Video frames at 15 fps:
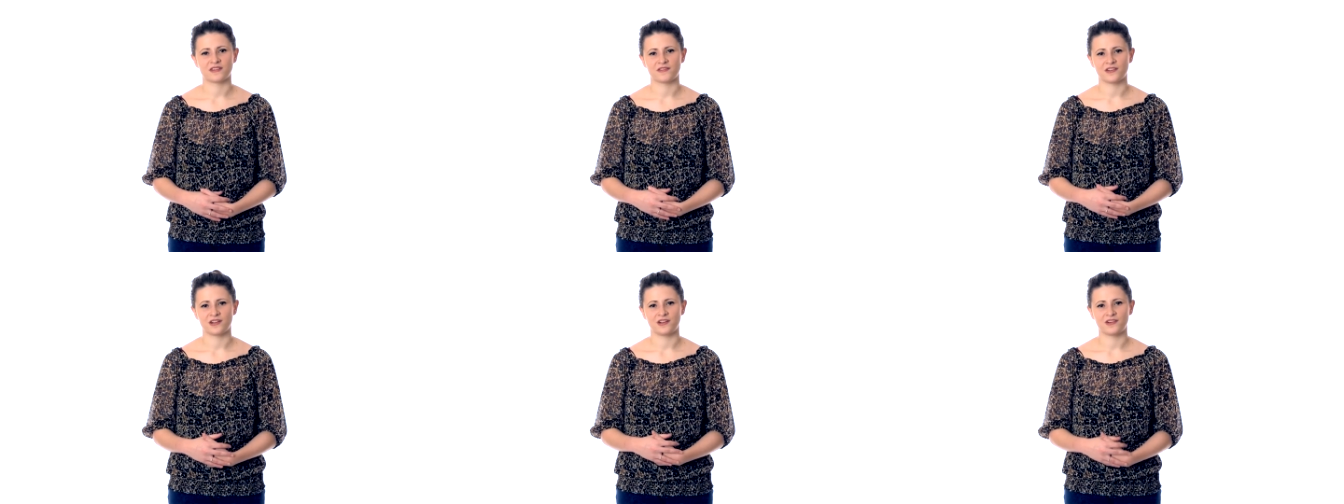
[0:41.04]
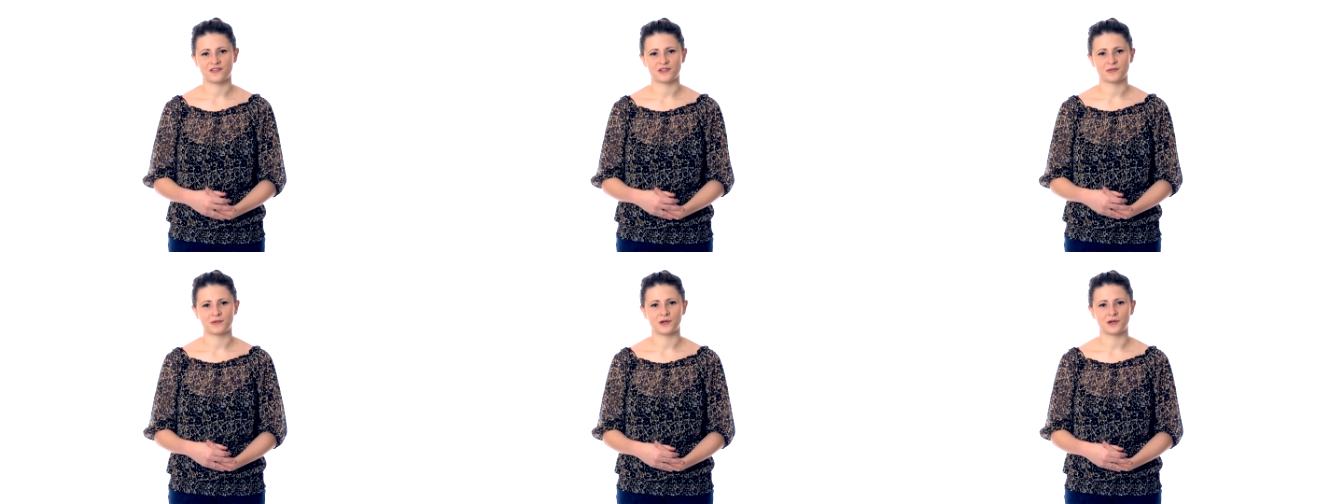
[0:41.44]
give you a lot of
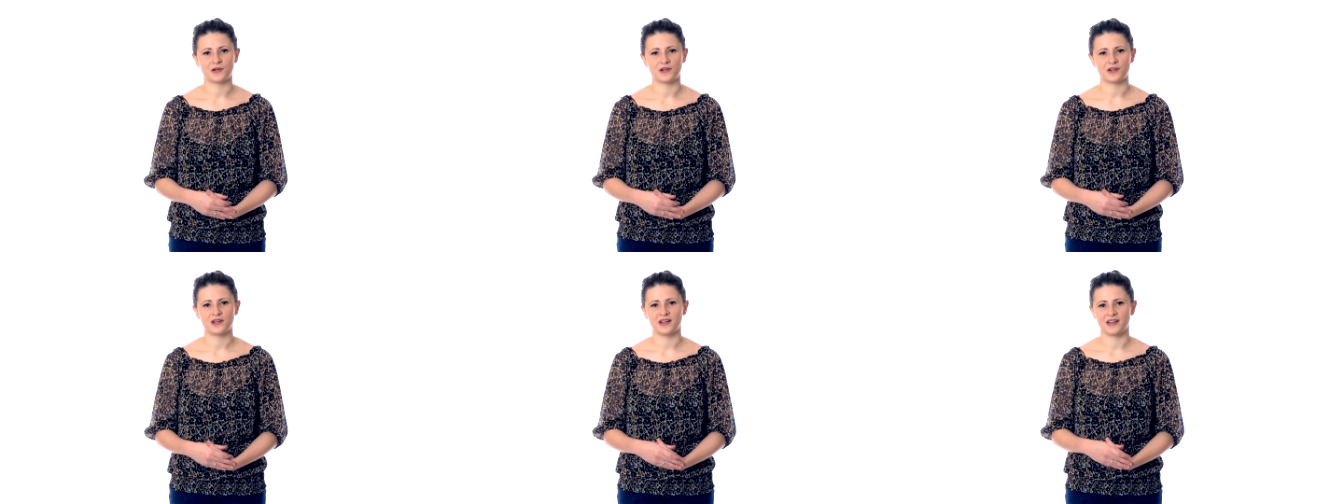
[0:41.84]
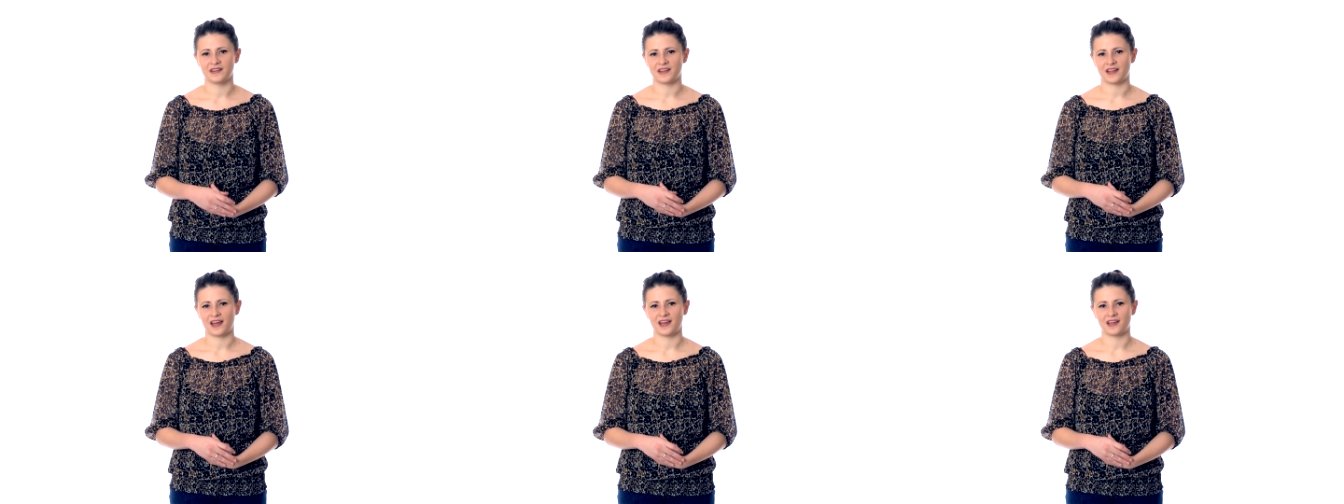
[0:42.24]
support
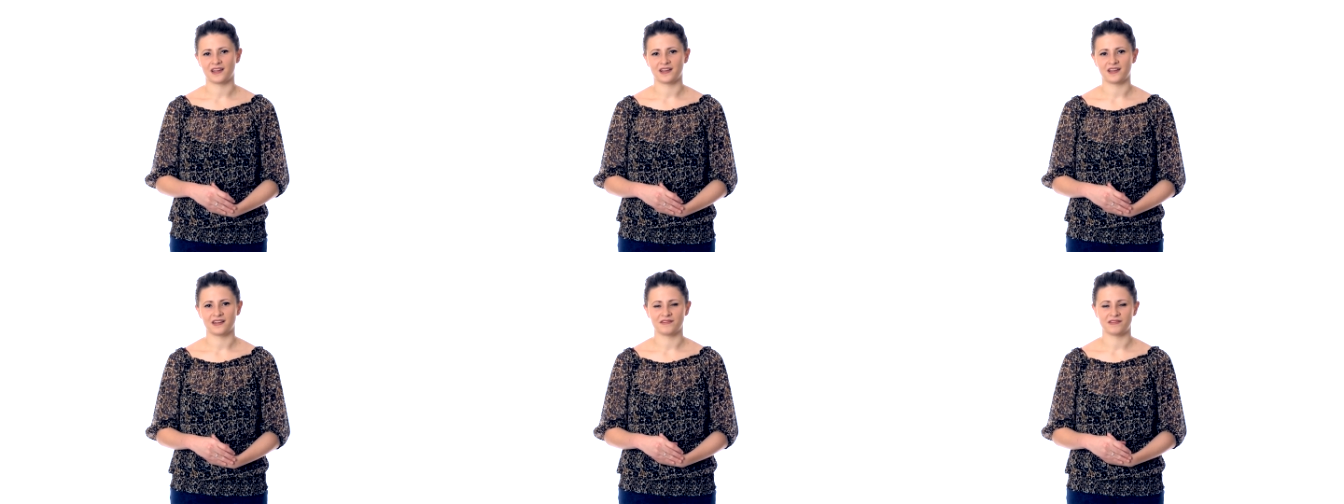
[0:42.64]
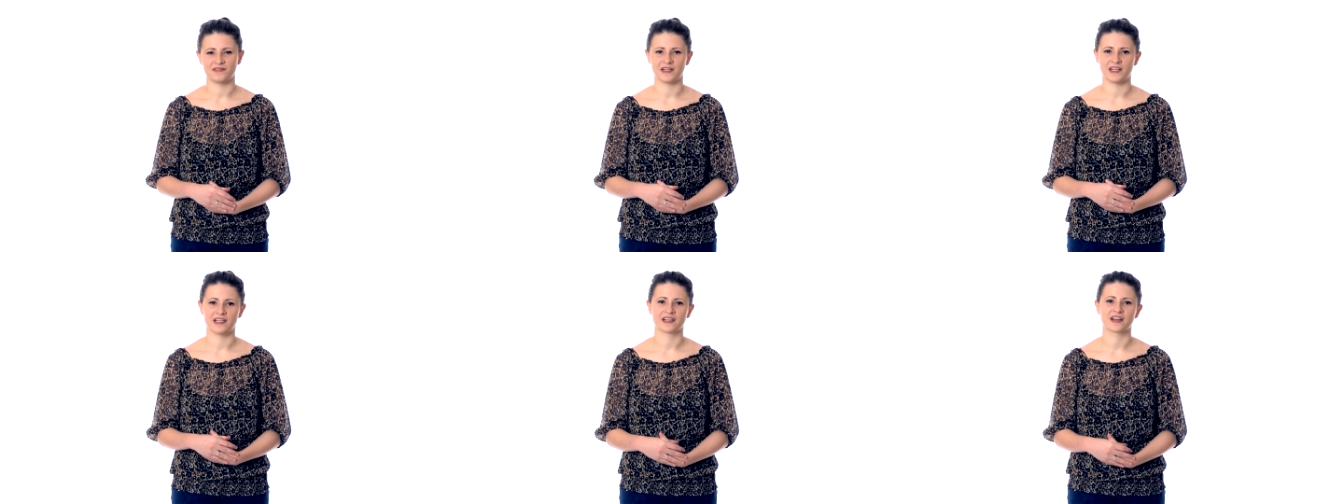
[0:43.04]
and they
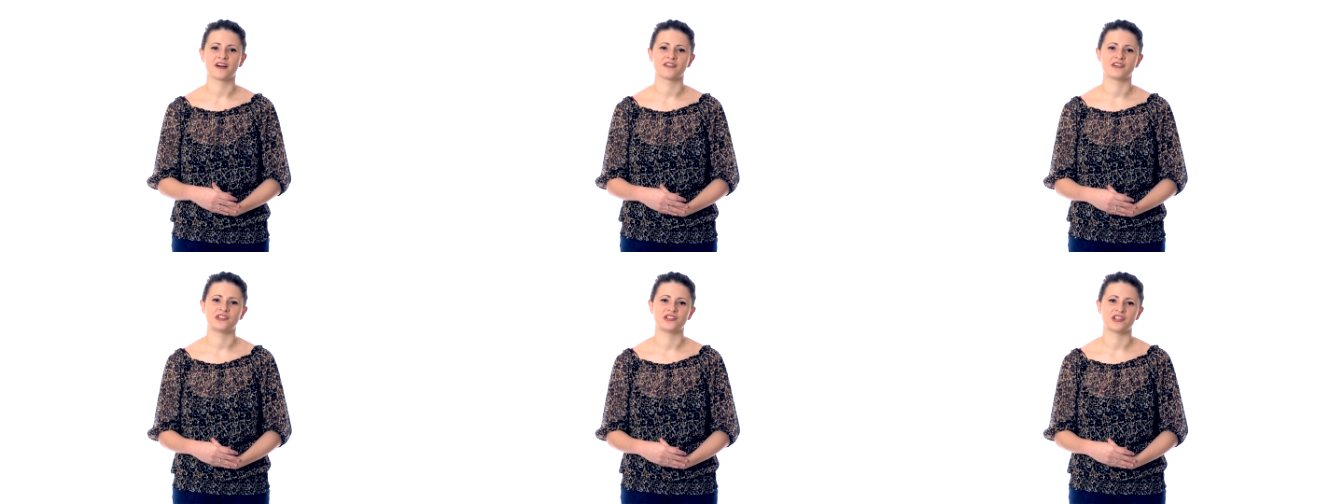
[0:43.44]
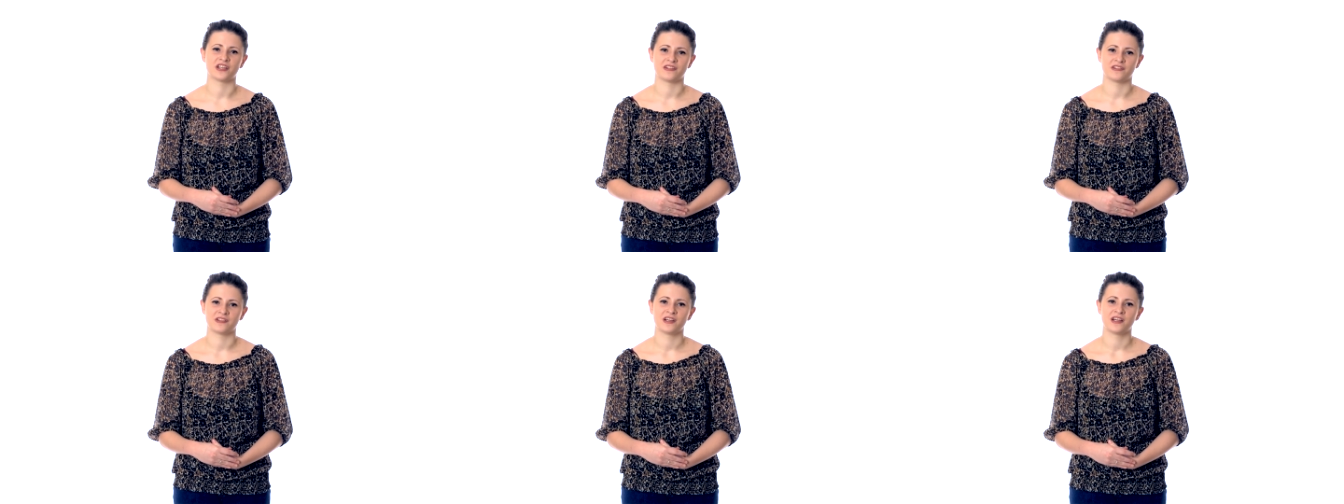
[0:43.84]
really encourage
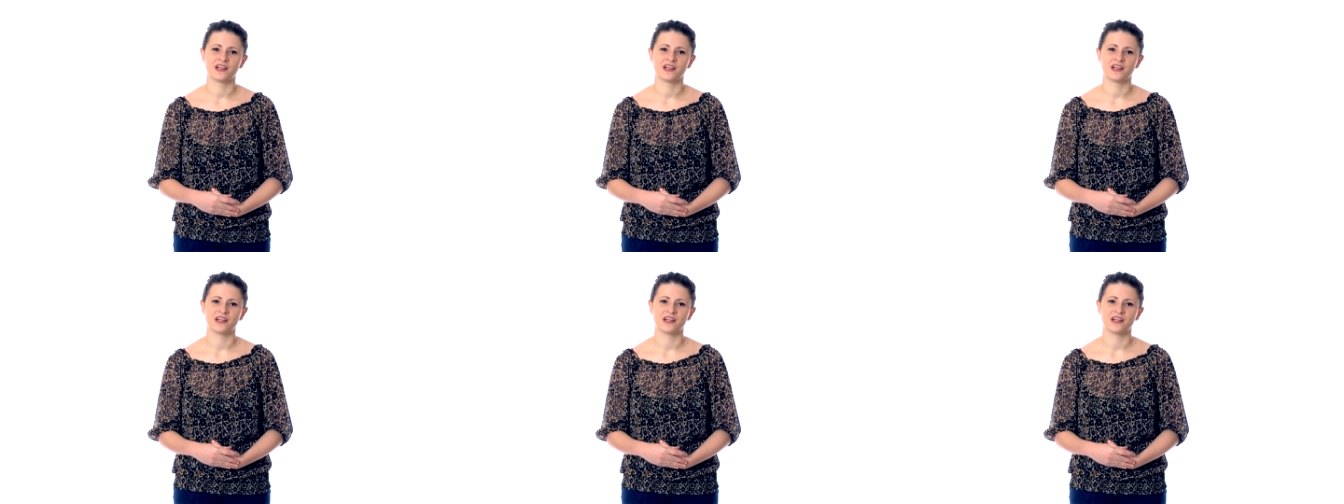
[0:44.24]
you.